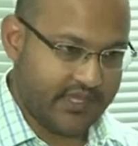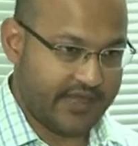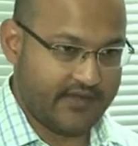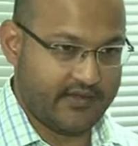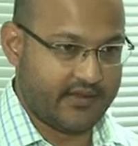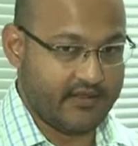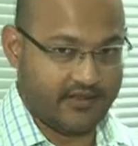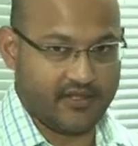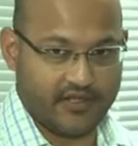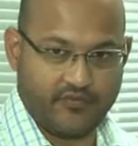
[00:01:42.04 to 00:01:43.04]
And
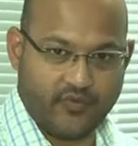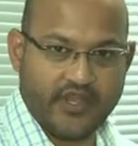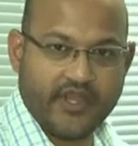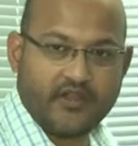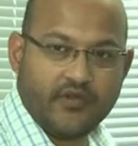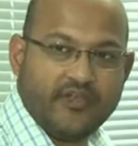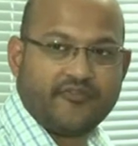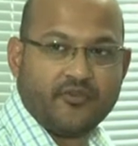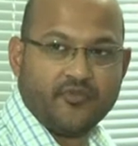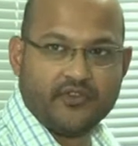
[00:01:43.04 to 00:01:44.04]
if we get away
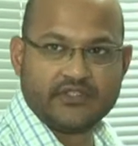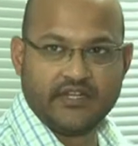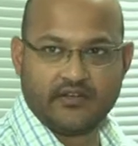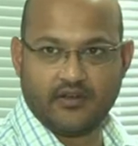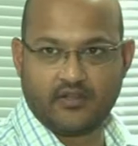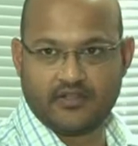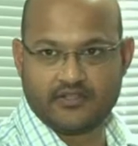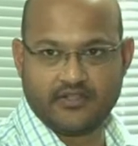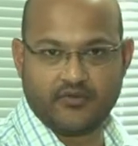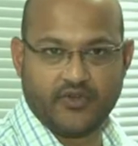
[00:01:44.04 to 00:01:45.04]
from those little
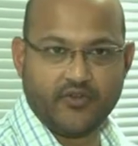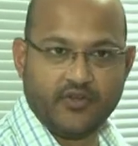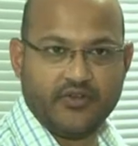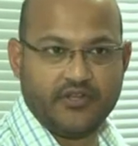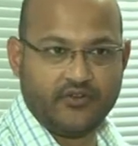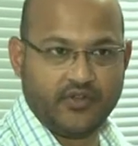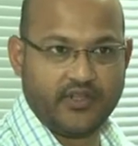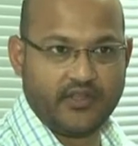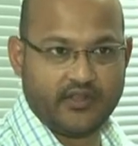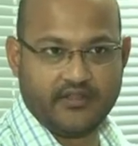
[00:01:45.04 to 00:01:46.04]
costs that we don't need to
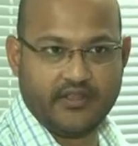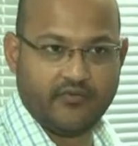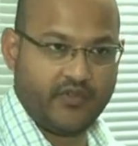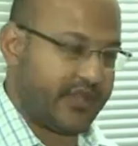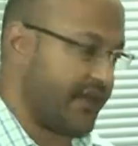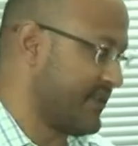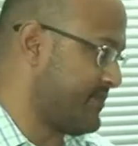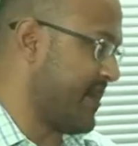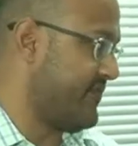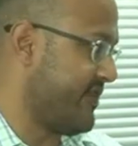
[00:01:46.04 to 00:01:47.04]
incur, then we can
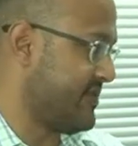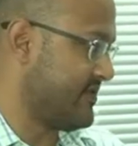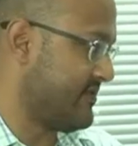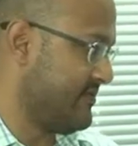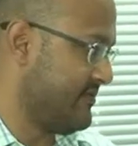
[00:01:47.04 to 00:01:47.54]
expand faster.